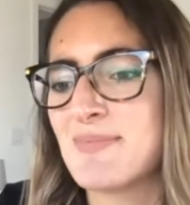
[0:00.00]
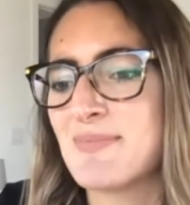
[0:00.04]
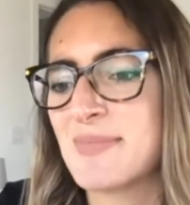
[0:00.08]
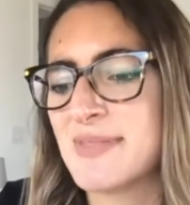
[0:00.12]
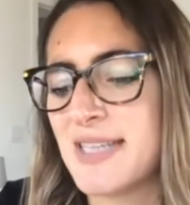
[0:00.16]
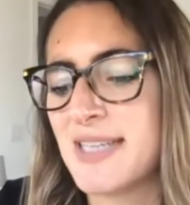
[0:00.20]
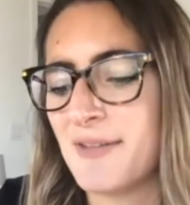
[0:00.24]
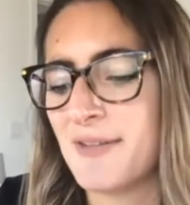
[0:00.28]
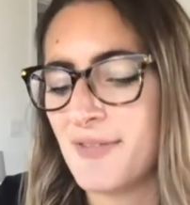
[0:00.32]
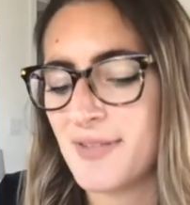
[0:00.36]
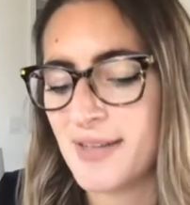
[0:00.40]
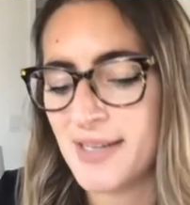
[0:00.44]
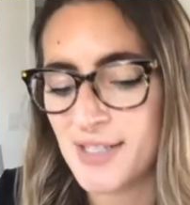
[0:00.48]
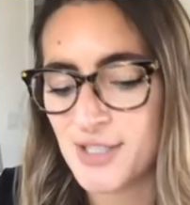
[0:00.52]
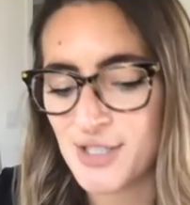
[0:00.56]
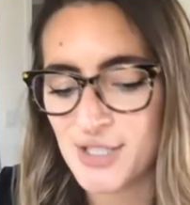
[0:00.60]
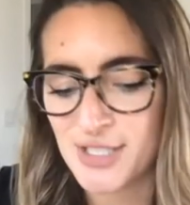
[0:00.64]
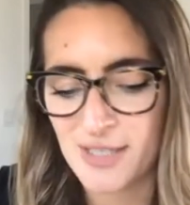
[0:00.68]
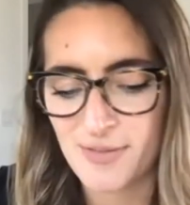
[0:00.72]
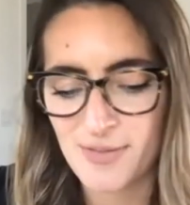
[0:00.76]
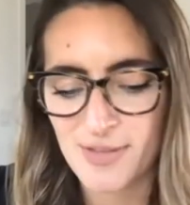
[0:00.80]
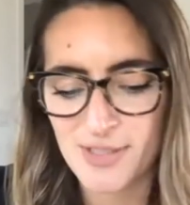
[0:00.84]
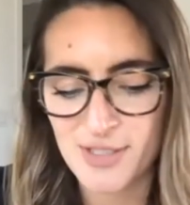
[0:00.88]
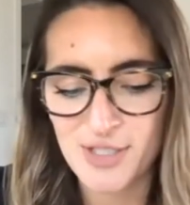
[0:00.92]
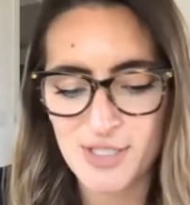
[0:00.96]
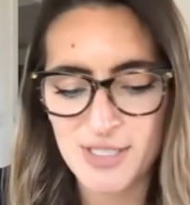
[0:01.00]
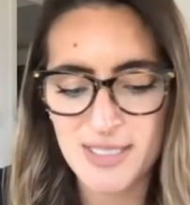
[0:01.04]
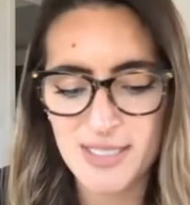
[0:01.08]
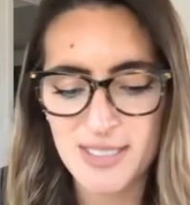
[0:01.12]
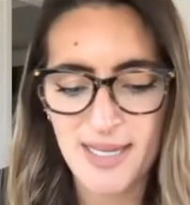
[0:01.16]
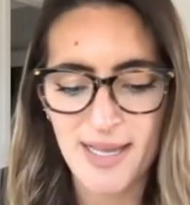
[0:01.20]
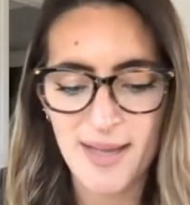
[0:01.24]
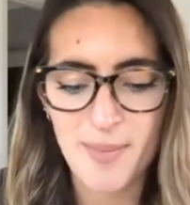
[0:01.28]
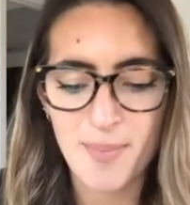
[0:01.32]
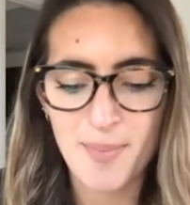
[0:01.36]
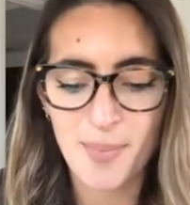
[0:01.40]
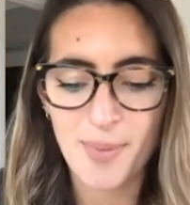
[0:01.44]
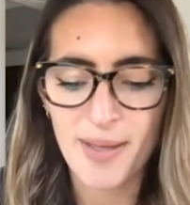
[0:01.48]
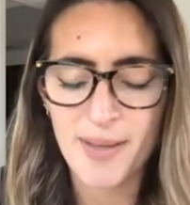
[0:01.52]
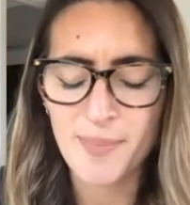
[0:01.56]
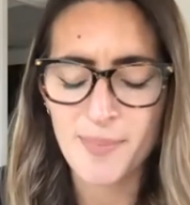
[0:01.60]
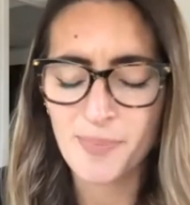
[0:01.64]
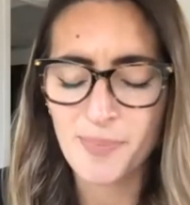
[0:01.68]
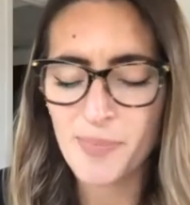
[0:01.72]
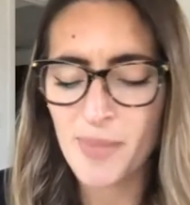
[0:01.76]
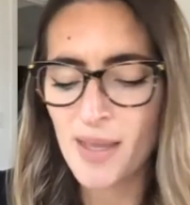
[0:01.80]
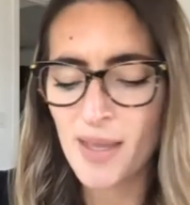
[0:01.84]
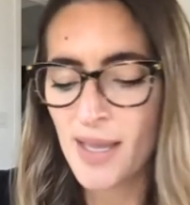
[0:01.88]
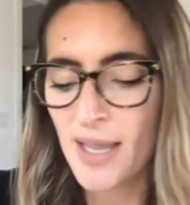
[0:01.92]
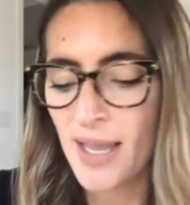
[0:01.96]
definition of it just yet, but
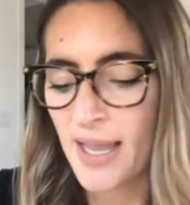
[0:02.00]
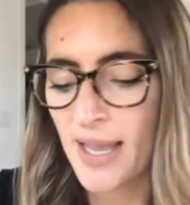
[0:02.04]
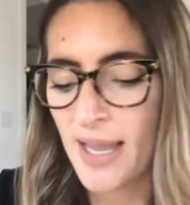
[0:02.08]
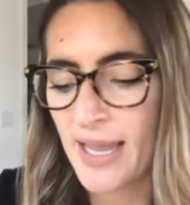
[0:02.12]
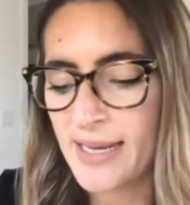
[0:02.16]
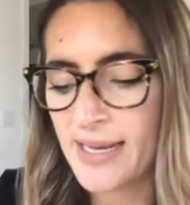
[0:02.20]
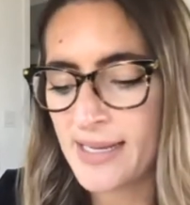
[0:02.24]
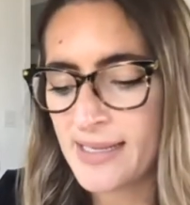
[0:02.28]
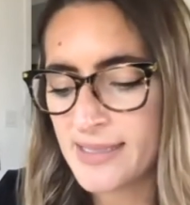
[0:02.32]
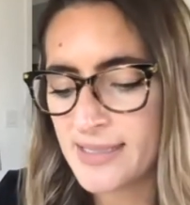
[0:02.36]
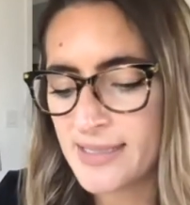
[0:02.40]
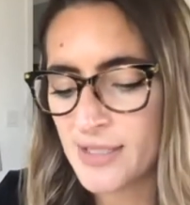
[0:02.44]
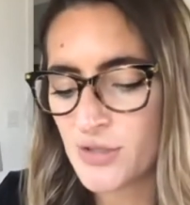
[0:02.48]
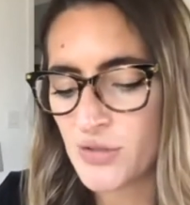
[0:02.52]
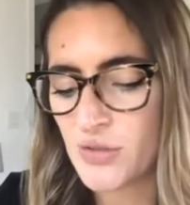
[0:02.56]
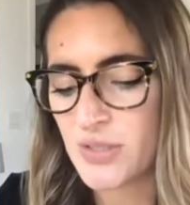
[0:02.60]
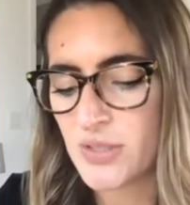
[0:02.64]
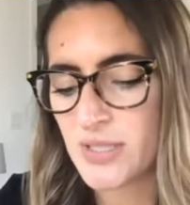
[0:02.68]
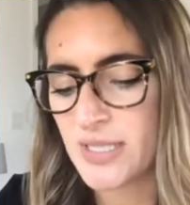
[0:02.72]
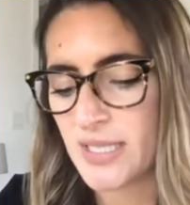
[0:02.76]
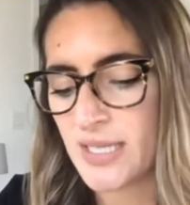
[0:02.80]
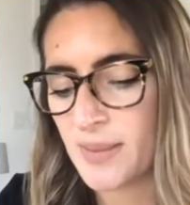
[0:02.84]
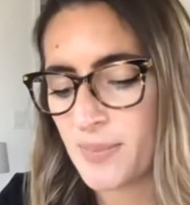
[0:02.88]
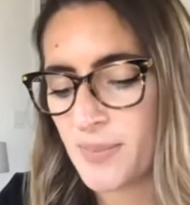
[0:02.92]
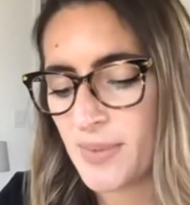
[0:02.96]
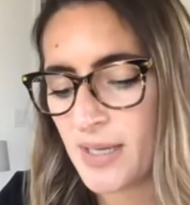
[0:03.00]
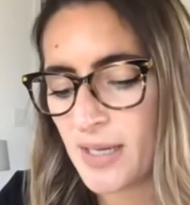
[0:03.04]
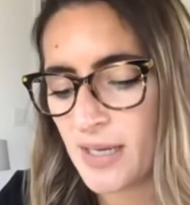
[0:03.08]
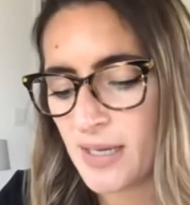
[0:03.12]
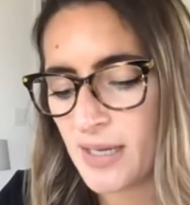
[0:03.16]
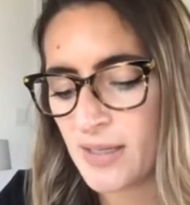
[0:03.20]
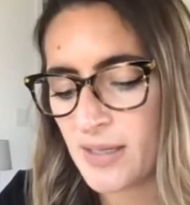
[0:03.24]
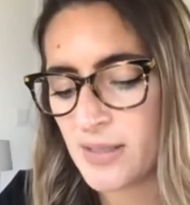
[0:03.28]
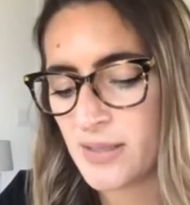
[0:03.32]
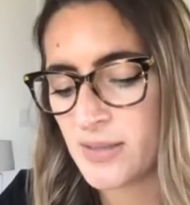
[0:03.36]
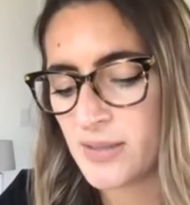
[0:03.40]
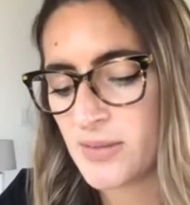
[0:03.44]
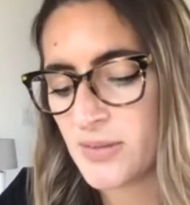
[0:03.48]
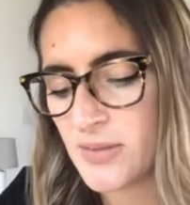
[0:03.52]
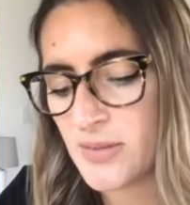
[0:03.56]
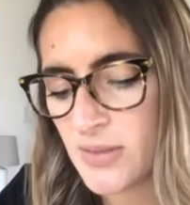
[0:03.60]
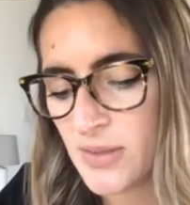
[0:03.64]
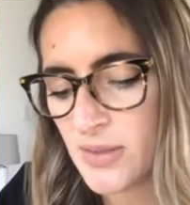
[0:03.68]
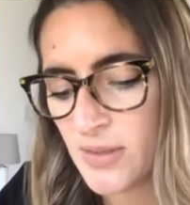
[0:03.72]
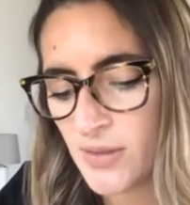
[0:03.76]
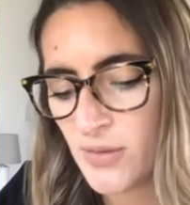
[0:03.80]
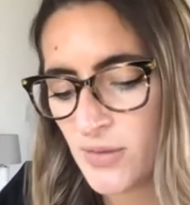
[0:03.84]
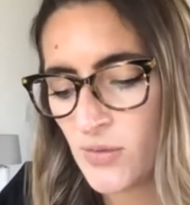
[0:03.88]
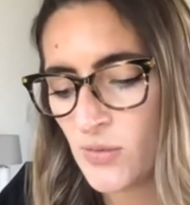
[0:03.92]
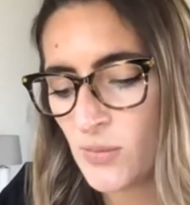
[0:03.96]
it is interesting because
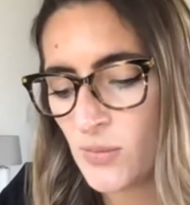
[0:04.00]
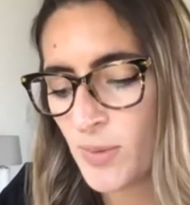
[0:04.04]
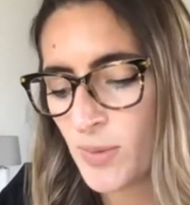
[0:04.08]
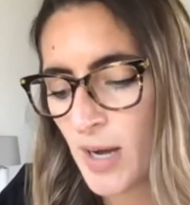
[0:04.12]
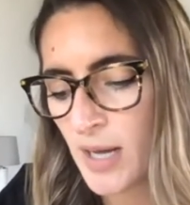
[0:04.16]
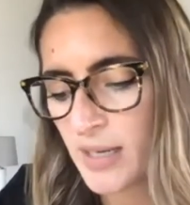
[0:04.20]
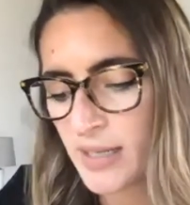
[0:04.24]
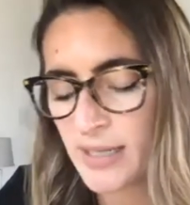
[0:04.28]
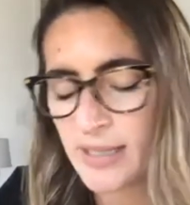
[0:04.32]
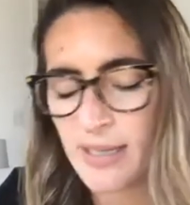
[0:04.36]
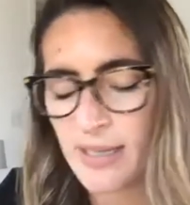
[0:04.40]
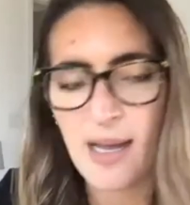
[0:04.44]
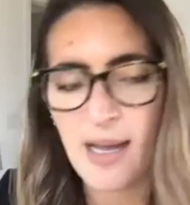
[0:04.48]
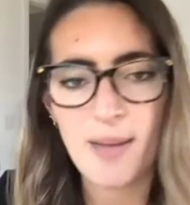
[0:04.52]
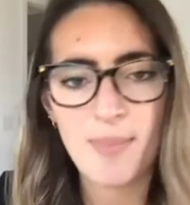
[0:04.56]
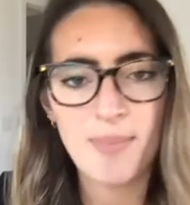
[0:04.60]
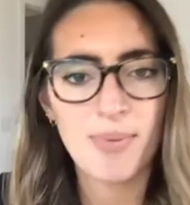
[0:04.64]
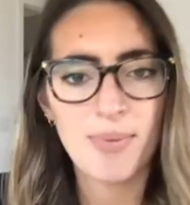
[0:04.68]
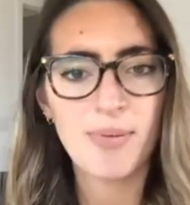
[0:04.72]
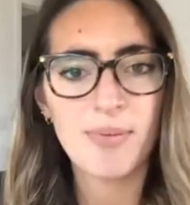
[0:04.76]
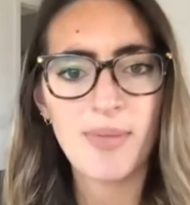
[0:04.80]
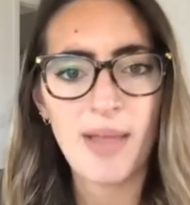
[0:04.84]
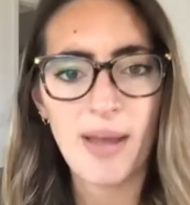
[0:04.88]
you brought it up.